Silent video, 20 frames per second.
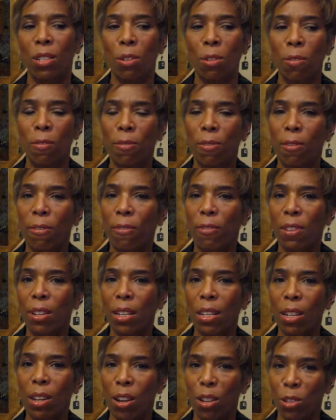to
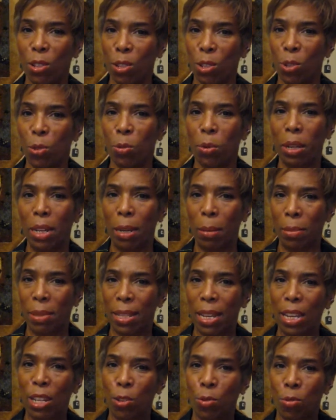fulfilling on your dreams,
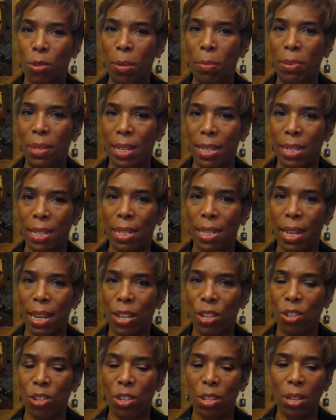that dream
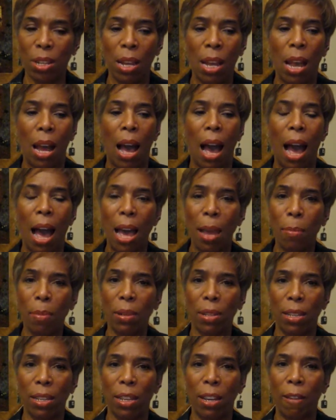destination, I
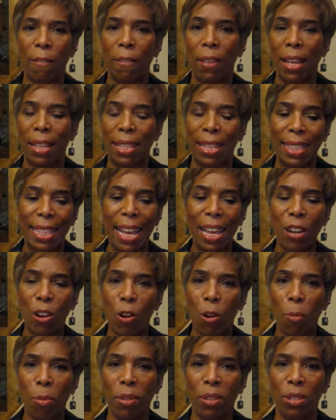believe that that
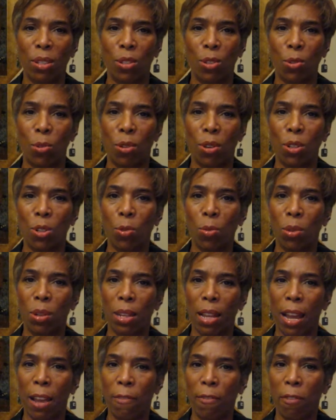opens the door to a
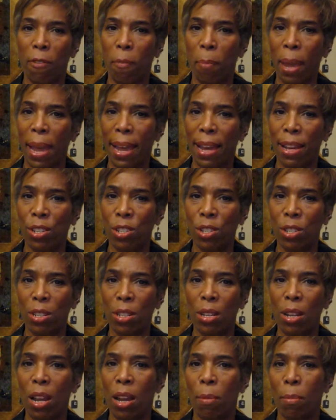life of
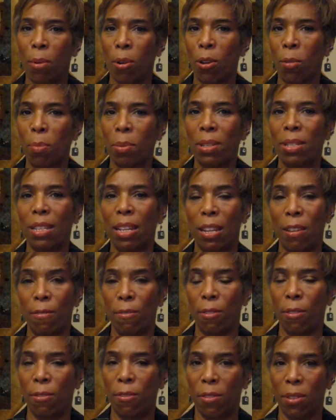passion, purpose, and
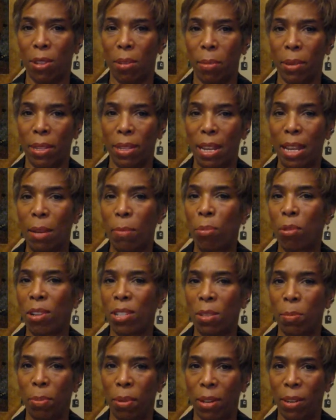fulfillment, and
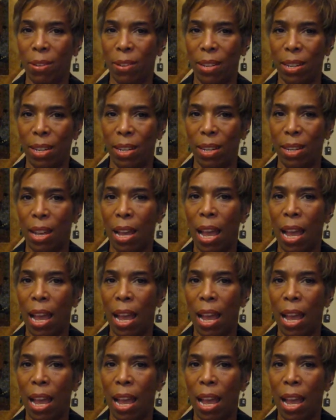prosperity.